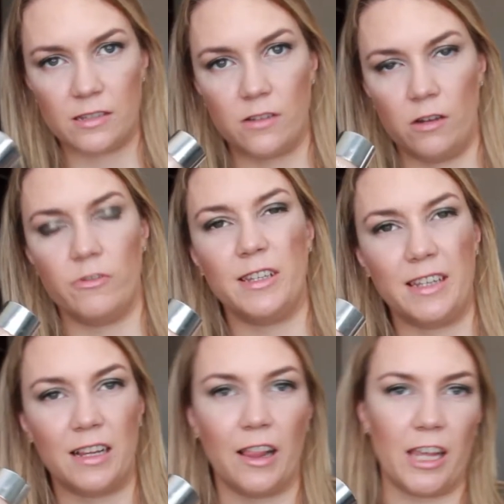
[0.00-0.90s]
is not
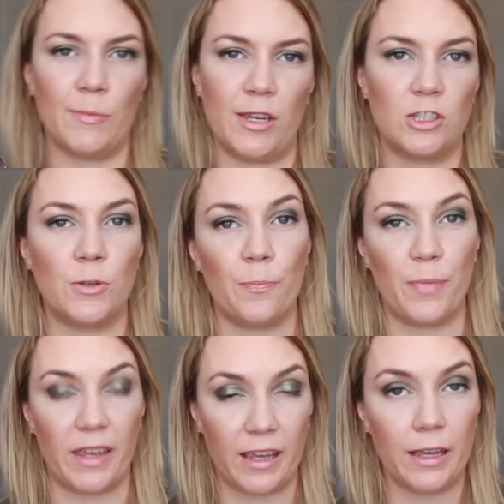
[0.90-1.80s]
really claiming to
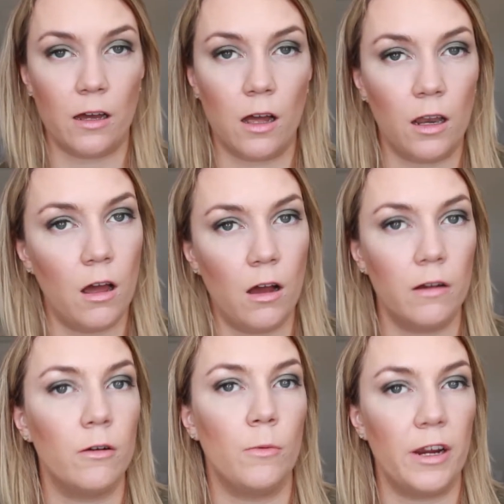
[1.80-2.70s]
be a
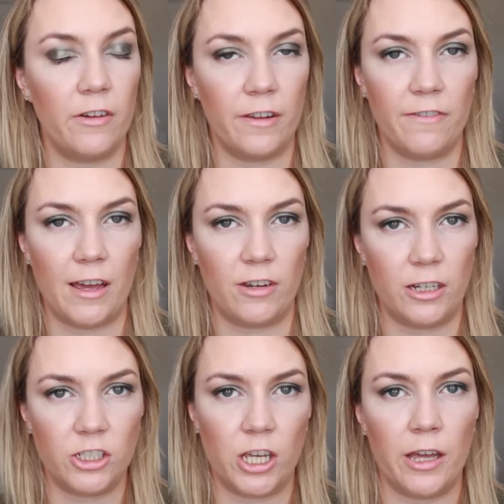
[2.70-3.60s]
long wearing
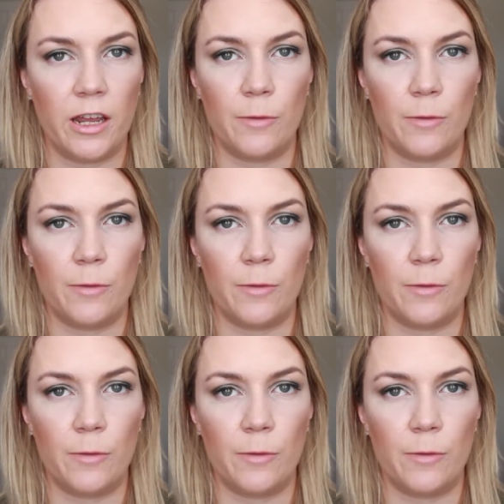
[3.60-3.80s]
foundation,